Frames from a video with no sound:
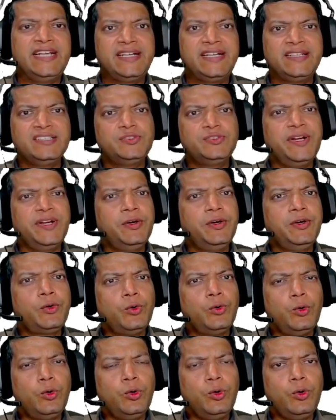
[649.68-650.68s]
That is, when
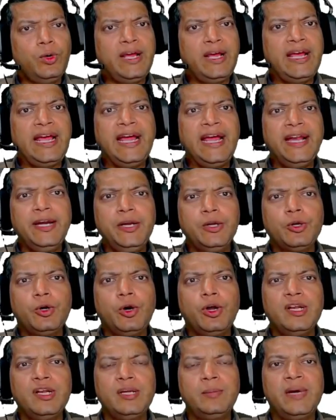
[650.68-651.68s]
row and
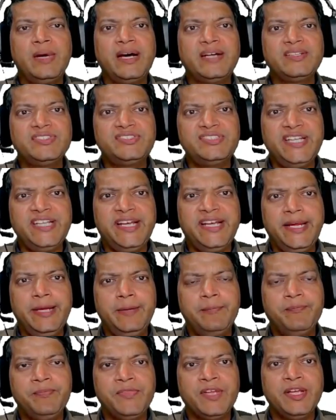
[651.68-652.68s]
column are
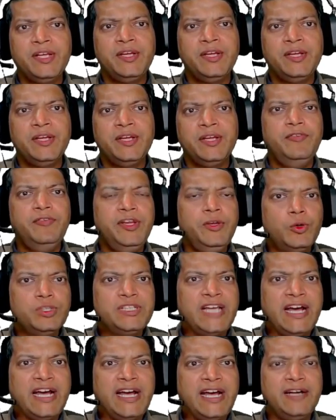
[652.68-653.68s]
same, we
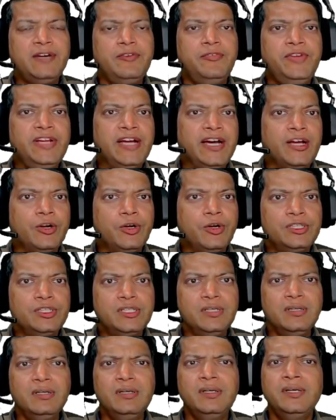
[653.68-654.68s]
know that we are
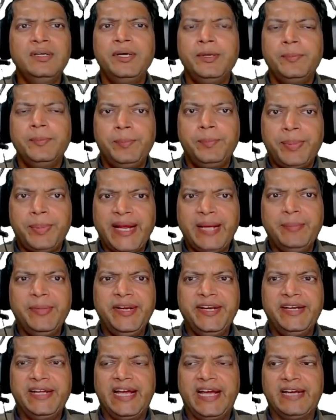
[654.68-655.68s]
on the
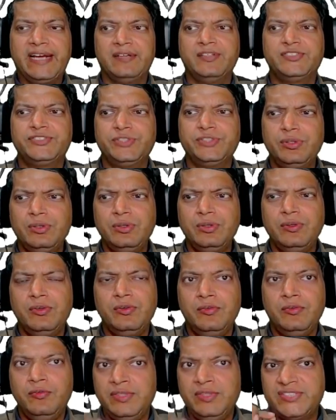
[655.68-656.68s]
primary diagonal.
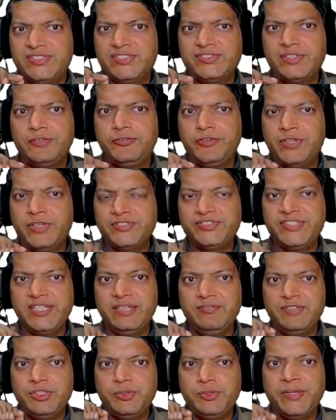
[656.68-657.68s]
So this is the first
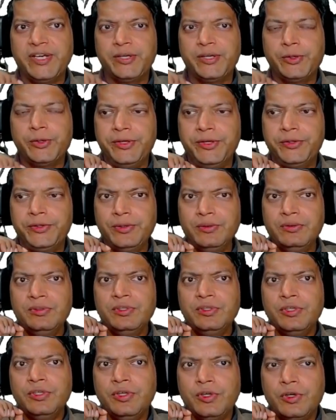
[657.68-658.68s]
thing which we are going to
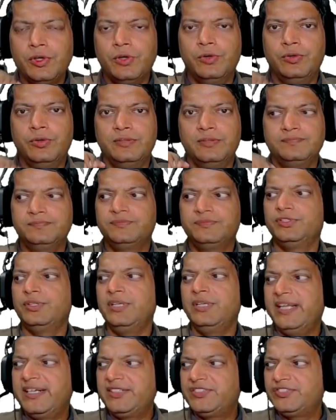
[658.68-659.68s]
code.
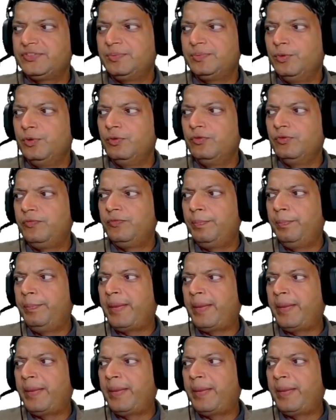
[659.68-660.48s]
So let's move